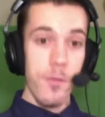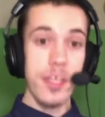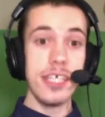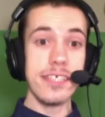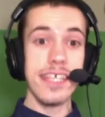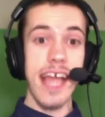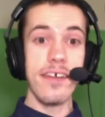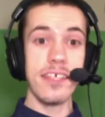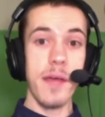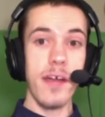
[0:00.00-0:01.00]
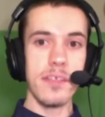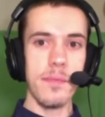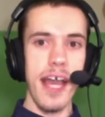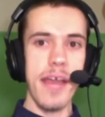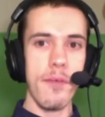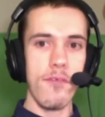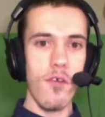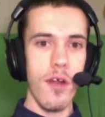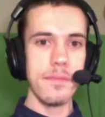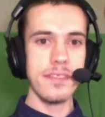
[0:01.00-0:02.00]
we shall see how this power supply
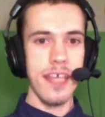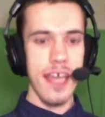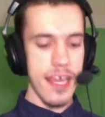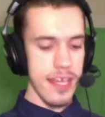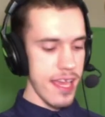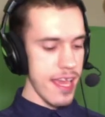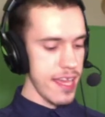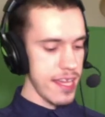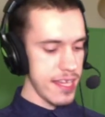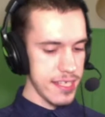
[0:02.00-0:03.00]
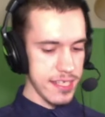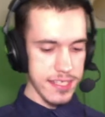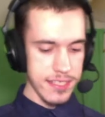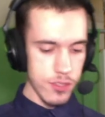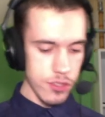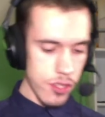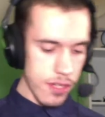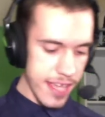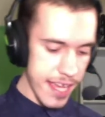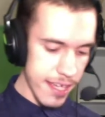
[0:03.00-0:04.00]
performs. It is
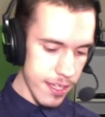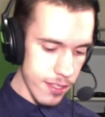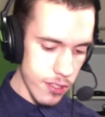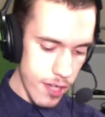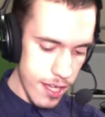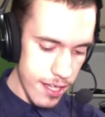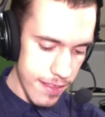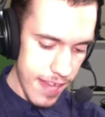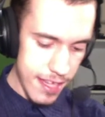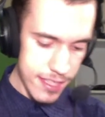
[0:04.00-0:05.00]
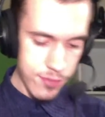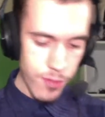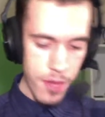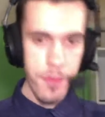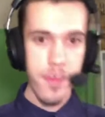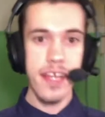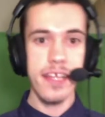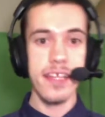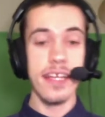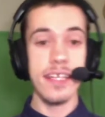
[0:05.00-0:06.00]
looking good. That is one
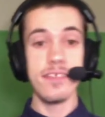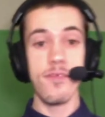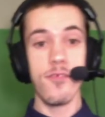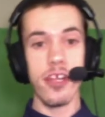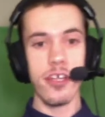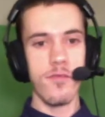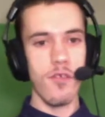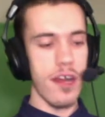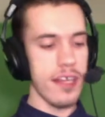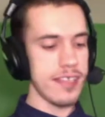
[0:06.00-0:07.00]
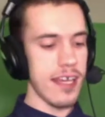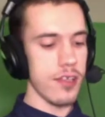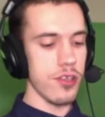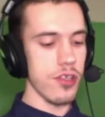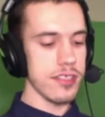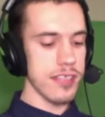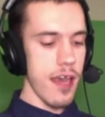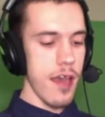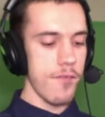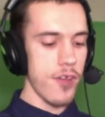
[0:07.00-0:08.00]
thing that is very good for it, is that it looks
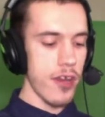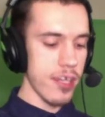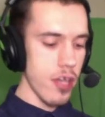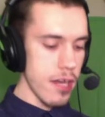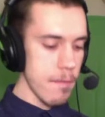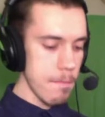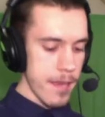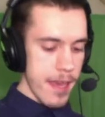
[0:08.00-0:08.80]
very good.